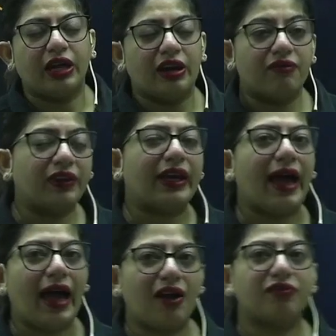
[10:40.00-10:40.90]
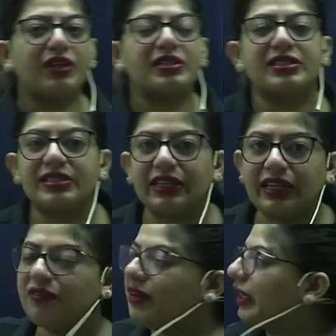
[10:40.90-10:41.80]
We have this
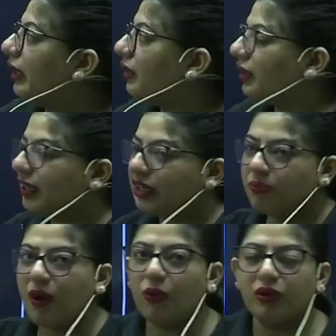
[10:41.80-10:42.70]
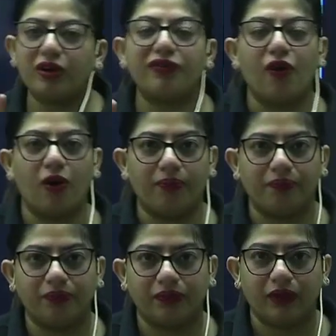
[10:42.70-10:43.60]
seaweed in a powder form
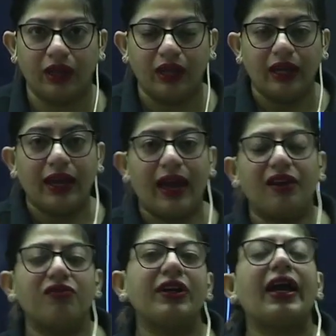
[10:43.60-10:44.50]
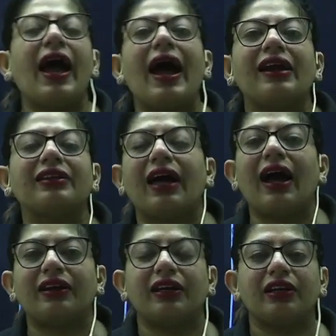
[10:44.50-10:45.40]
and we add
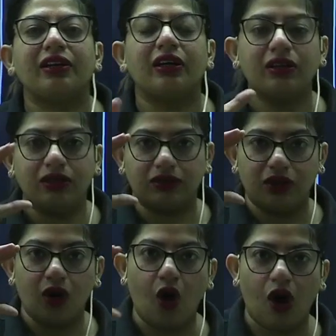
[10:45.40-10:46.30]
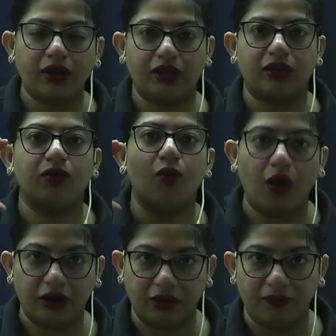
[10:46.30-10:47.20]
that in a hot
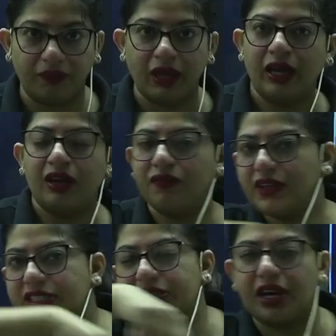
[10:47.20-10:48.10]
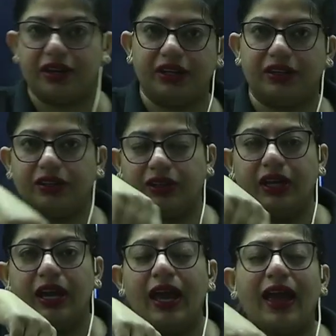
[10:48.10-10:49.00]
water. We stir it
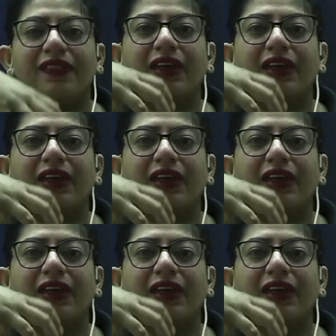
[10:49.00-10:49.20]
and then